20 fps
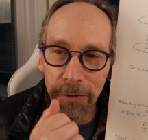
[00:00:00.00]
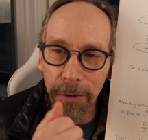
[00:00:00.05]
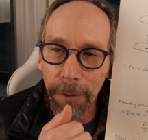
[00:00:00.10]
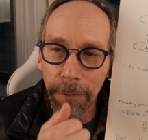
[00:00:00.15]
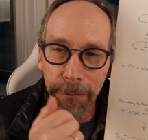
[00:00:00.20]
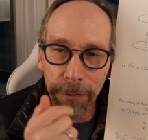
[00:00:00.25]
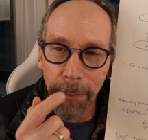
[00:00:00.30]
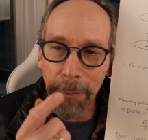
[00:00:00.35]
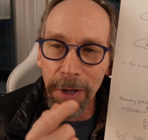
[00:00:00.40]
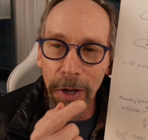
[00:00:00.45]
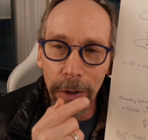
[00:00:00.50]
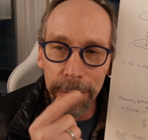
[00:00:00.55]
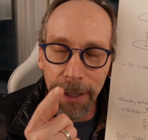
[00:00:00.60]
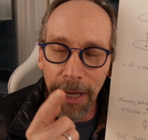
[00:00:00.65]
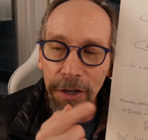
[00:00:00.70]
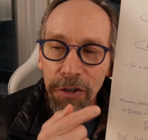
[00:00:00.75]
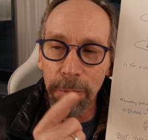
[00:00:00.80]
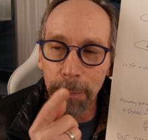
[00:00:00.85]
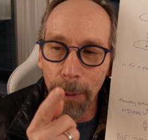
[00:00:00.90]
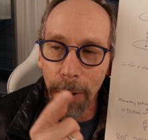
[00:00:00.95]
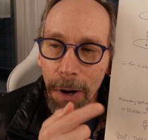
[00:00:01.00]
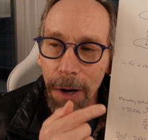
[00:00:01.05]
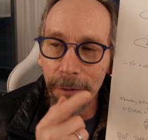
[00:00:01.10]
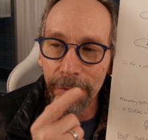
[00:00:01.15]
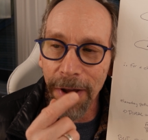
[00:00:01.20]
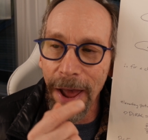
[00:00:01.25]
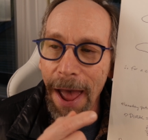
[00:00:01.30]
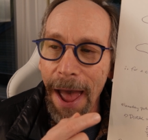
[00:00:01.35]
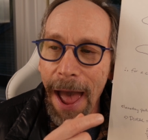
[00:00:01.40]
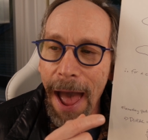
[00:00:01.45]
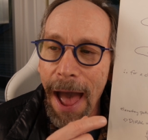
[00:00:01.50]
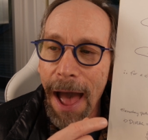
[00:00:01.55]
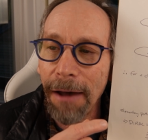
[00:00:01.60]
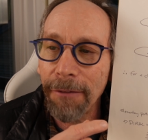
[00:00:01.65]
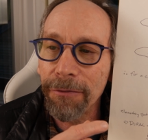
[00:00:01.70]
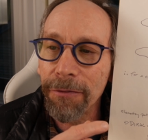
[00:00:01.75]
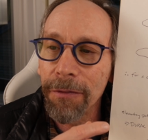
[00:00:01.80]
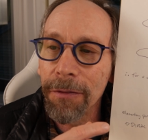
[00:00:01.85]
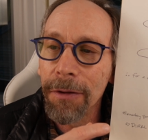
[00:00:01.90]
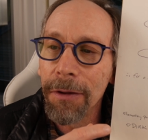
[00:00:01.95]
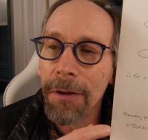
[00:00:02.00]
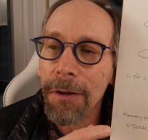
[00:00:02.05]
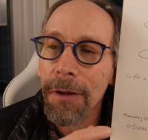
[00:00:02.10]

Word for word: something called h-bar of a half.